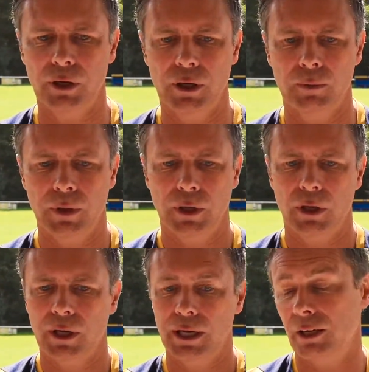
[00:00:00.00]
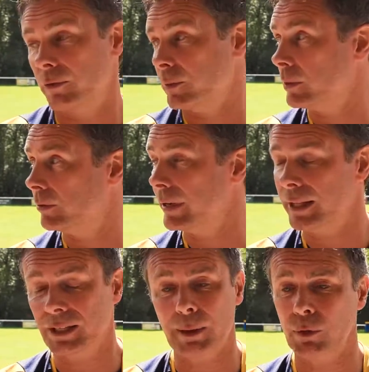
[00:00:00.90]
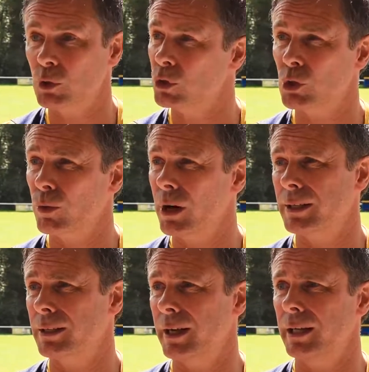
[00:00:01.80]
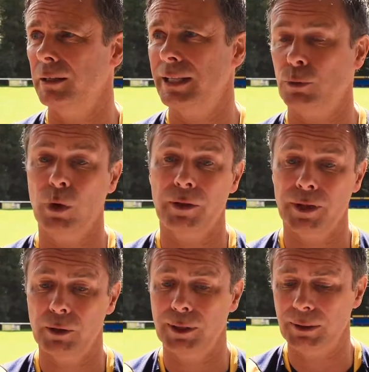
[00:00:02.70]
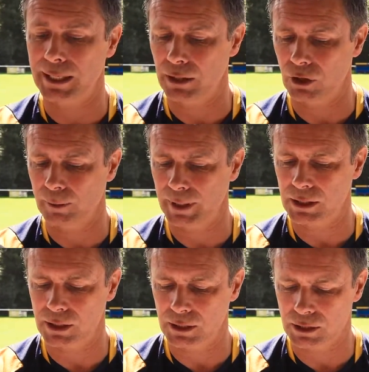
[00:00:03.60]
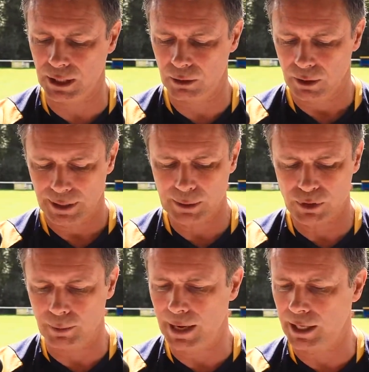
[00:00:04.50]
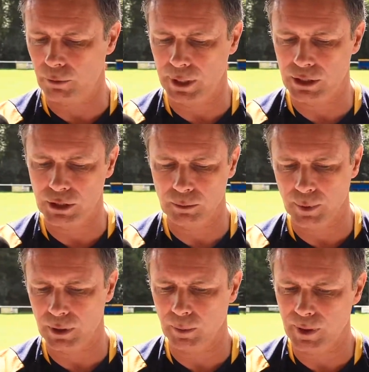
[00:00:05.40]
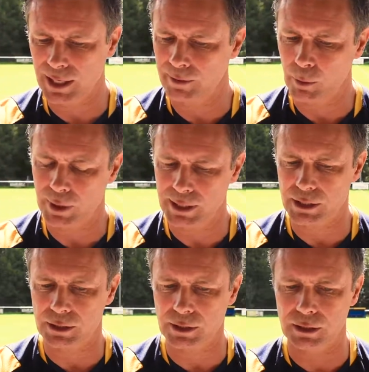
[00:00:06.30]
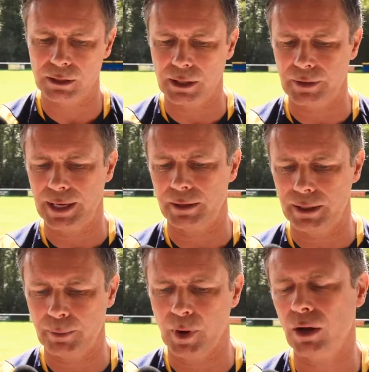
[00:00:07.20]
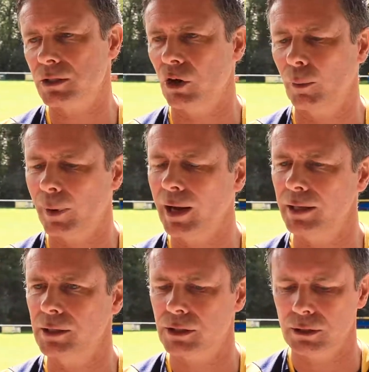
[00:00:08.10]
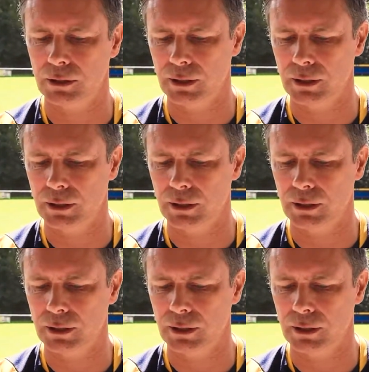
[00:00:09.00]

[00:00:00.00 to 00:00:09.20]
Um, and to be fair, the temperature was just right today, and that's why I think I only get the 90 minutes in. So that was the main reason. But but the other one is, you know, they're they're part-time players.